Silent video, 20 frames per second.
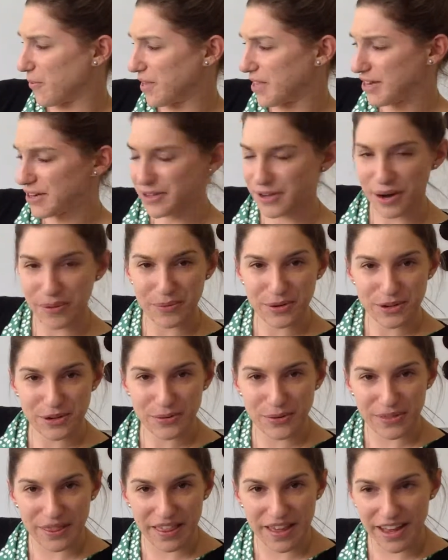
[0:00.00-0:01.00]
Weird. I wonder
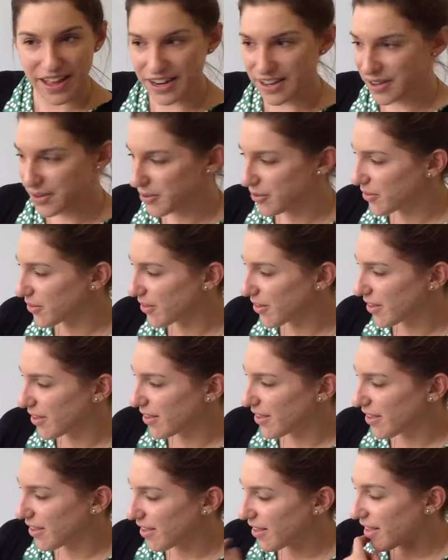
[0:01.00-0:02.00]
what that is.
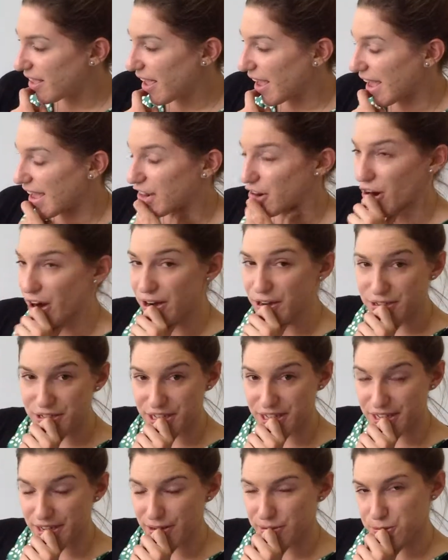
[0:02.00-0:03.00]

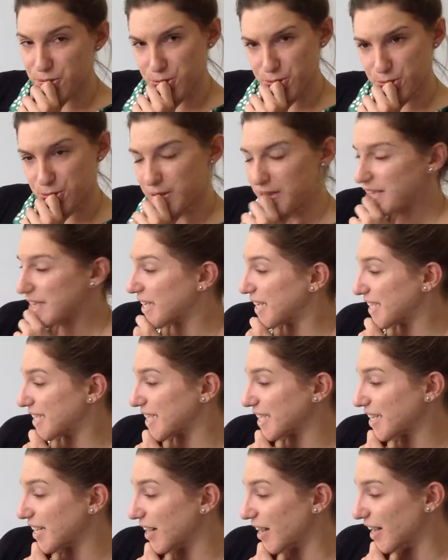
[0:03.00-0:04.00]
Antarctica, is
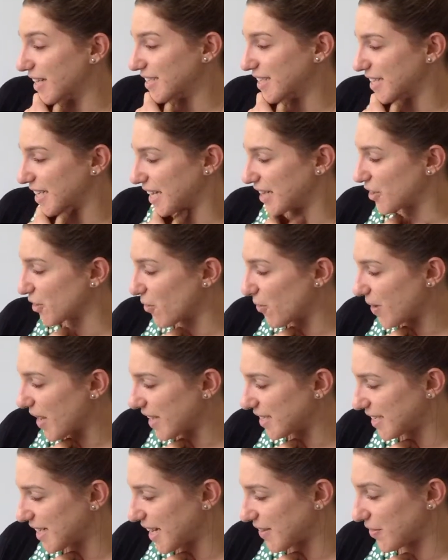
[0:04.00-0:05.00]
a continent
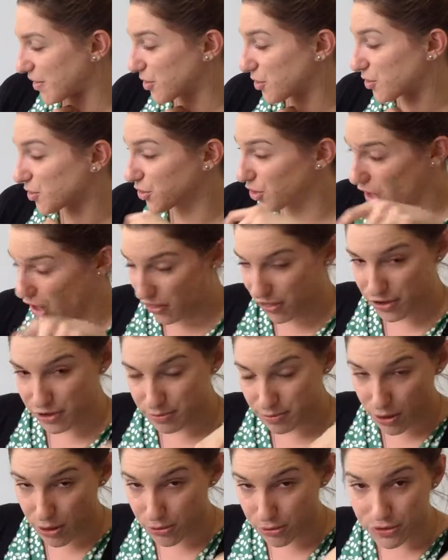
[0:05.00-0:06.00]
located at the
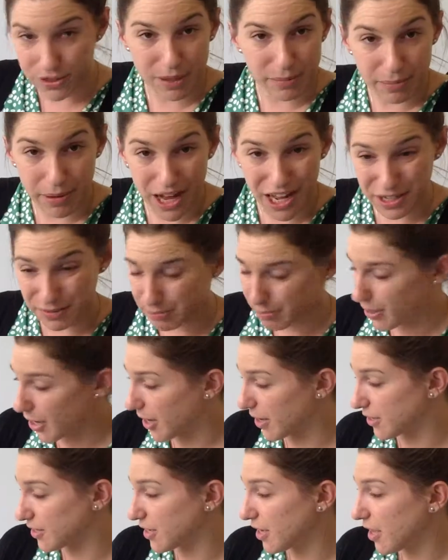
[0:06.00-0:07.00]
southernmost, the bottom
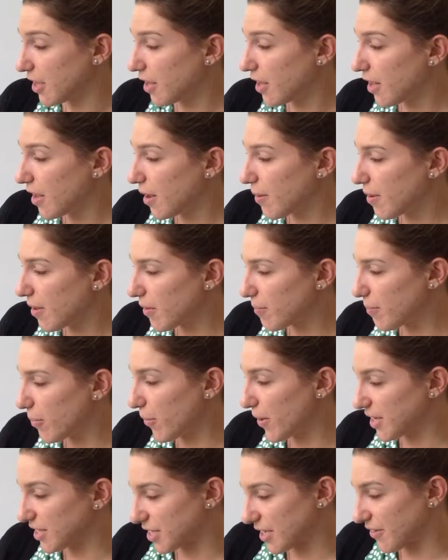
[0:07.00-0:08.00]

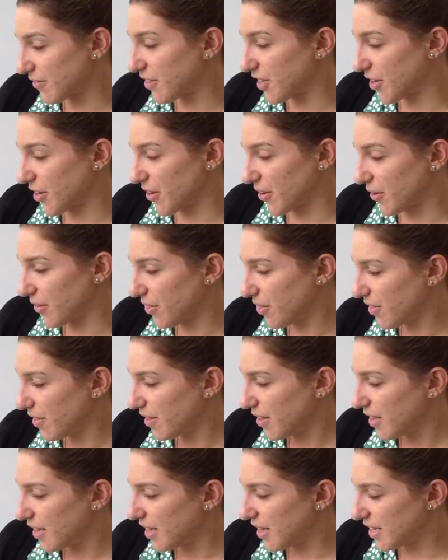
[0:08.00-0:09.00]
point of the Earth.
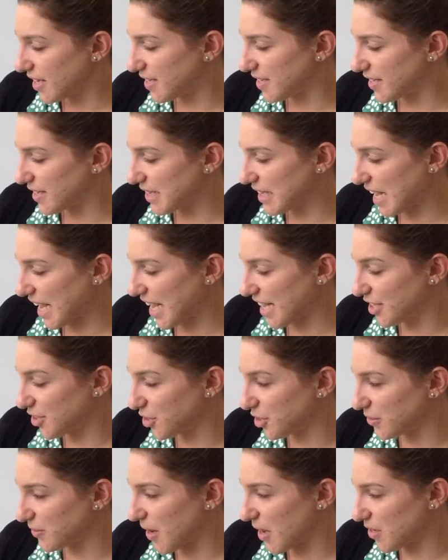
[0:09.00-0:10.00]
It is a
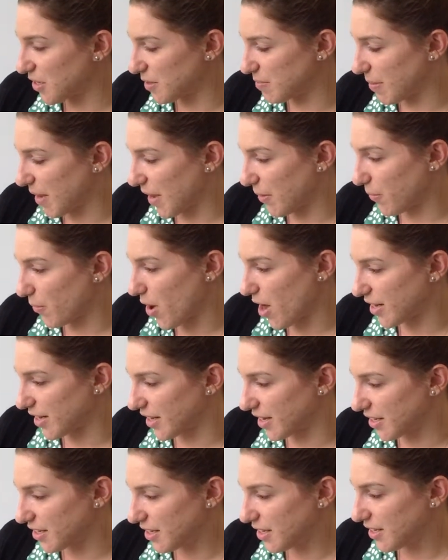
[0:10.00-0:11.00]
land surrounded by
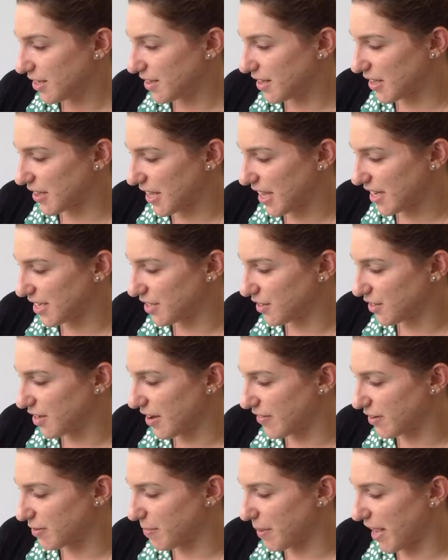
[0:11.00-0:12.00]
water. The land is
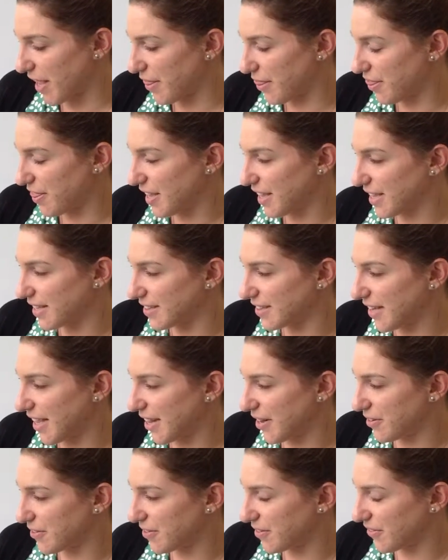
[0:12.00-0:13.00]
covered by a thick
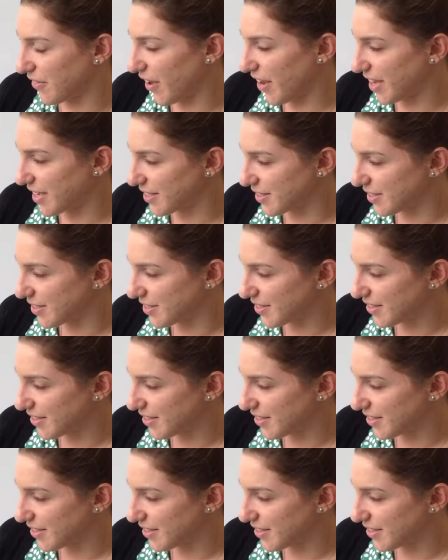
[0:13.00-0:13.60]
layer of ice.